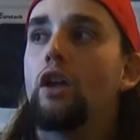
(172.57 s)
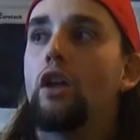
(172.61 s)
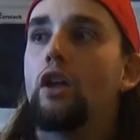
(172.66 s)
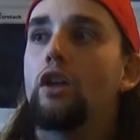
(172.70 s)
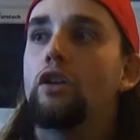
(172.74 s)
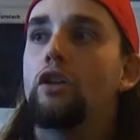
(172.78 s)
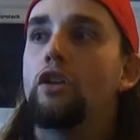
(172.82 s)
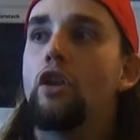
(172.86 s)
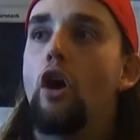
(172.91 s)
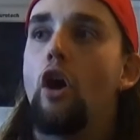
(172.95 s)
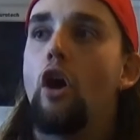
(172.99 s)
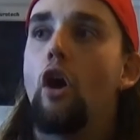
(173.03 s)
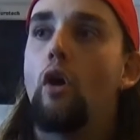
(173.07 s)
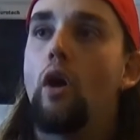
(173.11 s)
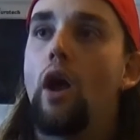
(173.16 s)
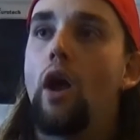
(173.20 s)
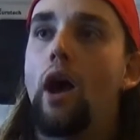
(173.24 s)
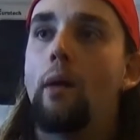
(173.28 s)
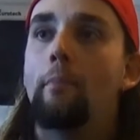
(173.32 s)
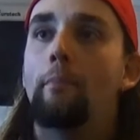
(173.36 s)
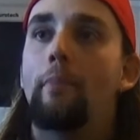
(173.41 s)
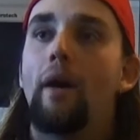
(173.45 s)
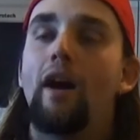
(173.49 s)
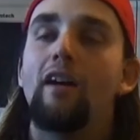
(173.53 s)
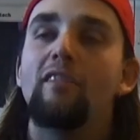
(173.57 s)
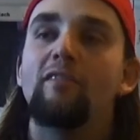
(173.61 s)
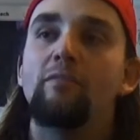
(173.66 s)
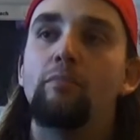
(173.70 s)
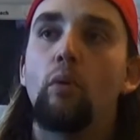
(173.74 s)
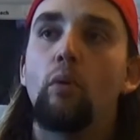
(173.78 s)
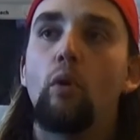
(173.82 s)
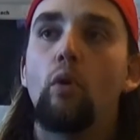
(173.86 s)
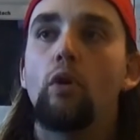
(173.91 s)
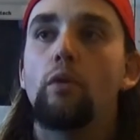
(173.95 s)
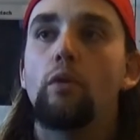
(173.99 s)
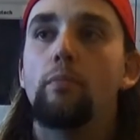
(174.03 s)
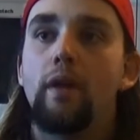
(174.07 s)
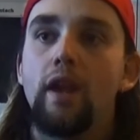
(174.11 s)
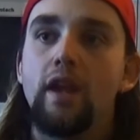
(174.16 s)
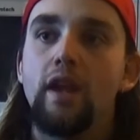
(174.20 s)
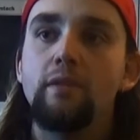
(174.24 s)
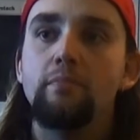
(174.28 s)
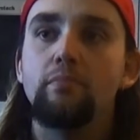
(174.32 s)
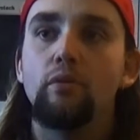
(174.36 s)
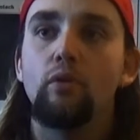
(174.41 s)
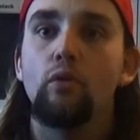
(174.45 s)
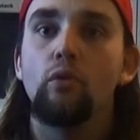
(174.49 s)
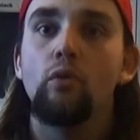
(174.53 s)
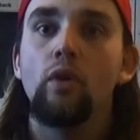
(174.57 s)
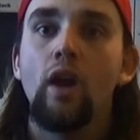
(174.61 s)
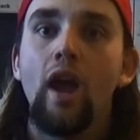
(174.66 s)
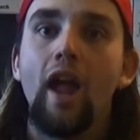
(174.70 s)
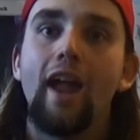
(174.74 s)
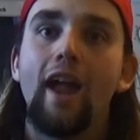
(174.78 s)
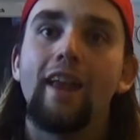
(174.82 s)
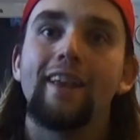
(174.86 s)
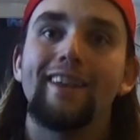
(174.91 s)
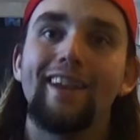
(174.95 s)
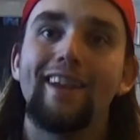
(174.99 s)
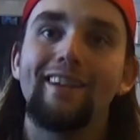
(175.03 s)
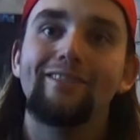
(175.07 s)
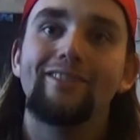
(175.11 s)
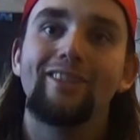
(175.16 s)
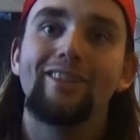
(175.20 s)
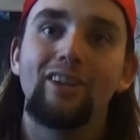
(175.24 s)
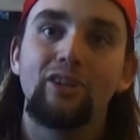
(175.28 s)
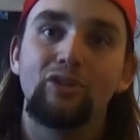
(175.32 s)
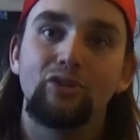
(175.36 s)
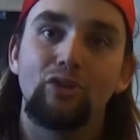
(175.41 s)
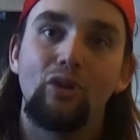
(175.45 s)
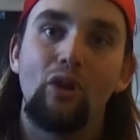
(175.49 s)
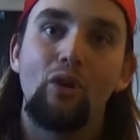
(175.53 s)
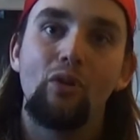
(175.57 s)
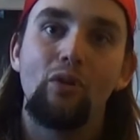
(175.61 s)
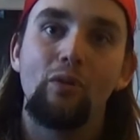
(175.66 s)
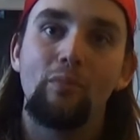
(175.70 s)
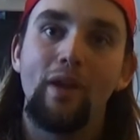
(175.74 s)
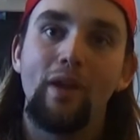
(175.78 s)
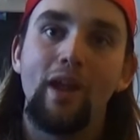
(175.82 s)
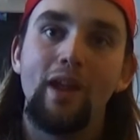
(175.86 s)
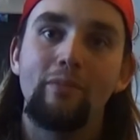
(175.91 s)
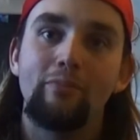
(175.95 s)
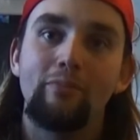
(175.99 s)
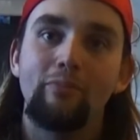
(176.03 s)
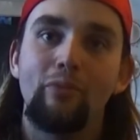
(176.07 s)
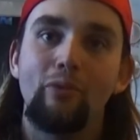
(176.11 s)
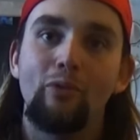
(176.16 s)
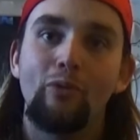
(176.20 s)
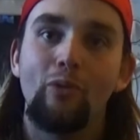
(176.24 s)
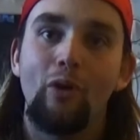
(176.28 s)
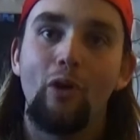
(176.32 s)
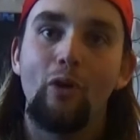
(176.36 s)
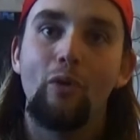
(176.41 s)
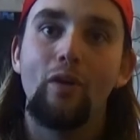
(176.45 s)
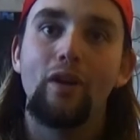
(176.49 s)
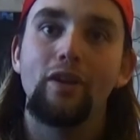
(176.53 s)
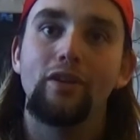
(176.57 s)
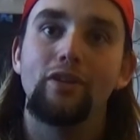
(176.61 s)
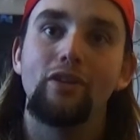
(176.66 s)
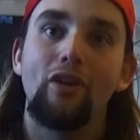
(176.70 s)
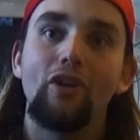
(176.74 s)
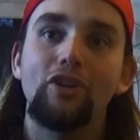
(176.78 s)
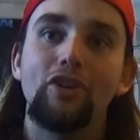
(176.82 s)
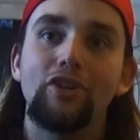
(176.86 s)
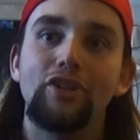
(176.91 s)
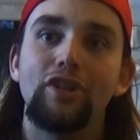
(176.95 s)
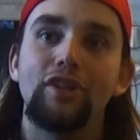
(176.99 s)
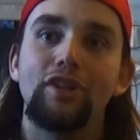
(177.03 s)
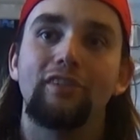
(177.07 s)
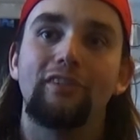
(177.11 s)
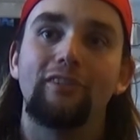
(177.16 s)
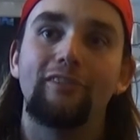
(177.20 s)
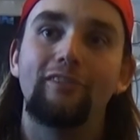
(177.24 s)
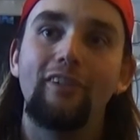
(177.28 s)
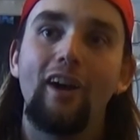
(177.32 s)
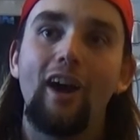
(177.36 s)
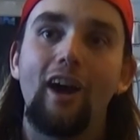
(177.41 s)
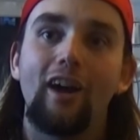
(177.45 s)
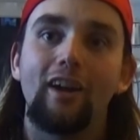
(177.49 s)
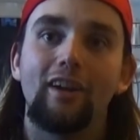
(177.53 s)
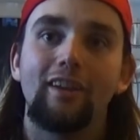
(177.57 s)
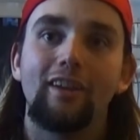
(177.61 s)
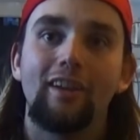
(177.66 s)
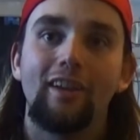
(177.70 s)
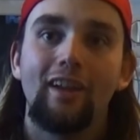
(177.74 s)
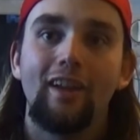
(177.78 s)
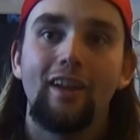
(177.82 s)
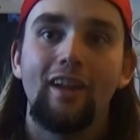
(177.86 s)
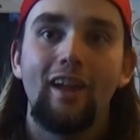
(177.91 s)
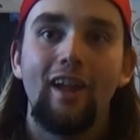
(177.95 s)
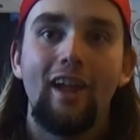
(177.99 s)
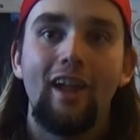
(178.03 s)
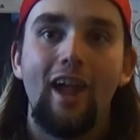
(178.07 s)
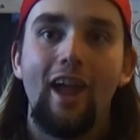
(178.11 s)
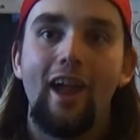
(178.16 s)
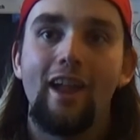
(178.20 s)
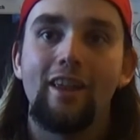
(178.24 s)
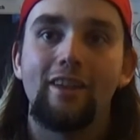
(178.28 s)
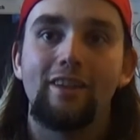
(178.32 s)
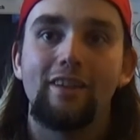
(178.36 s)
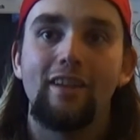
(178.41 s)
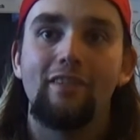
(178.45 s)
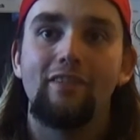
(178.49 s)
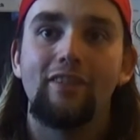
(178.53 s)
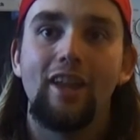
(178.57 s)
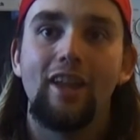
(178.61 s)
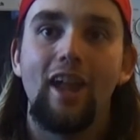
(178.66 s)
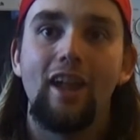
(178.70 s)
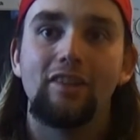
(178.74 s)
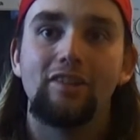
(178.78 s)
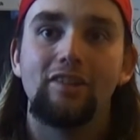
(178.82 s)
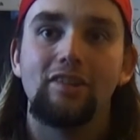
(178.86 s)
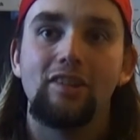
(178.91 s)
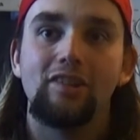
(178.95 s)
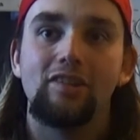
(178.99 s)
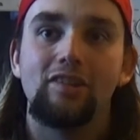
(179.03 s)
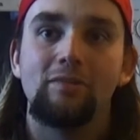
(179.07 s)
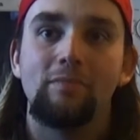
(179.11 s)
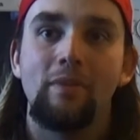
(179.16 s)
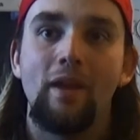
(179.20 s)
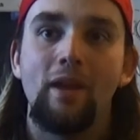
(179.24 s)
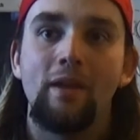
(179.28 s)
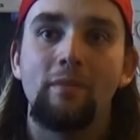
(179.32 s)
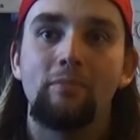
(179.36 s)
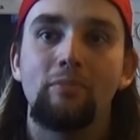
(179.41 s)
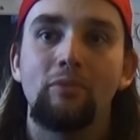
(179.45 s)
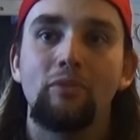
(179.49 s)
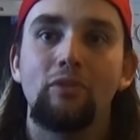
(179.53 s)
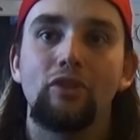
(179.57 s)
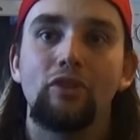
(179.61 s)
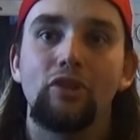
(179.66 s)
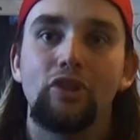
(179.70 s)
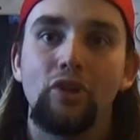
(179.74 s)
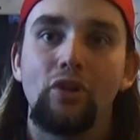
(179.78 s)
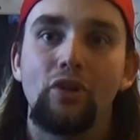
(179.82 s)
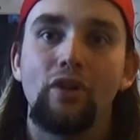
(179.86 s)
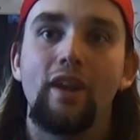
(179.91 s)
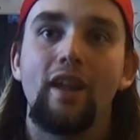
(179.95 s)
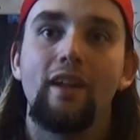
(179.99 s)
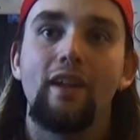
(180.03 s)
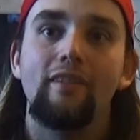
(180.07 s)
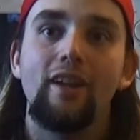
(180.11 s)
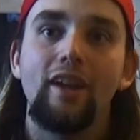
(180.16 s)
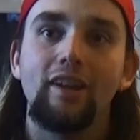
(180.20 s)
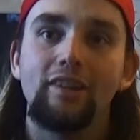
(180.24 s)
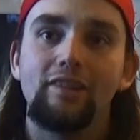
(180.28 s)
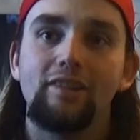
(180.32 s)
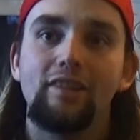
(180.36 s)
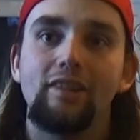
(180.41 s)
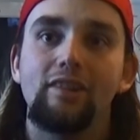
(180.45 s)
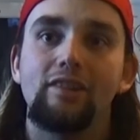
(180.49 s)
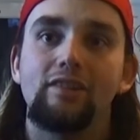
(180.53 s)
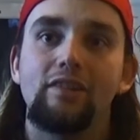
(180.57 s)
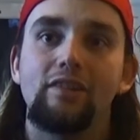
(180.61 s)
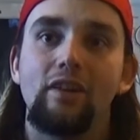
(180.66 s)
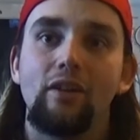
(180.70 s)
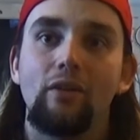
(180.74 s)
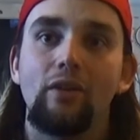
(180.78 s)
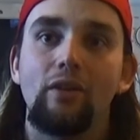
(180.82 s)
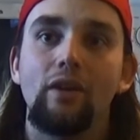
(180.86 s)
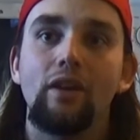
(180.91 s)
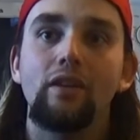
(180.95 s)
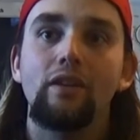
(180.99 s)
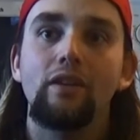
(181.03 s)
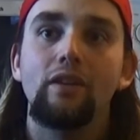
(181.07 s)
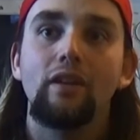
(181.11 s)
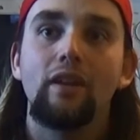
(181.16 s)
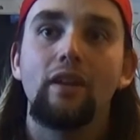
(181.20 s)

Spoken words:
you know, above-board people, and gives control to people who are dodgy as fuck, and giving access to people that shouldn't have access to it,